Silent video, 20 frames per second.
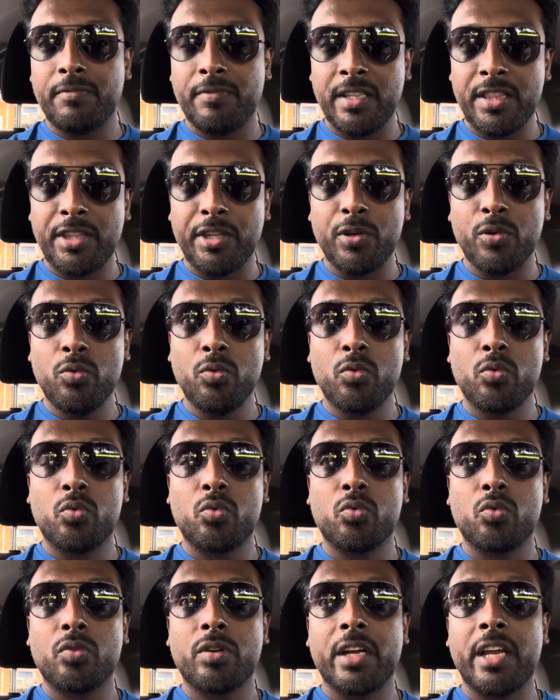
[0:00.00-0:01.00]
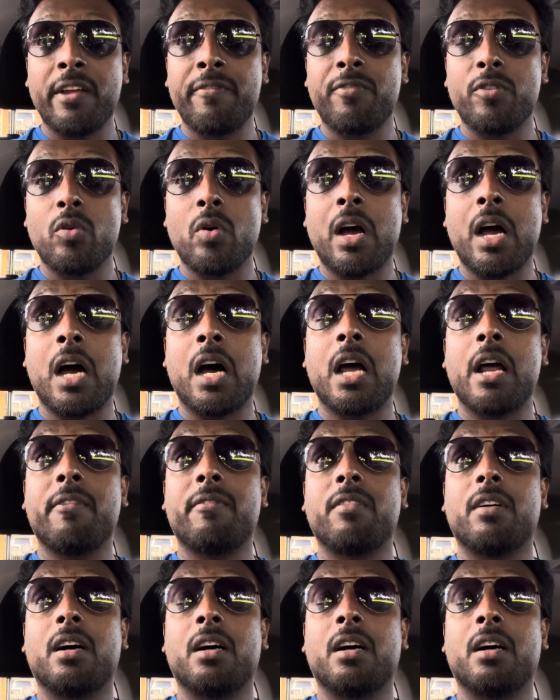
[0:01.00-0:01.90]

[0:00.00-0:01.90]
with you. If you have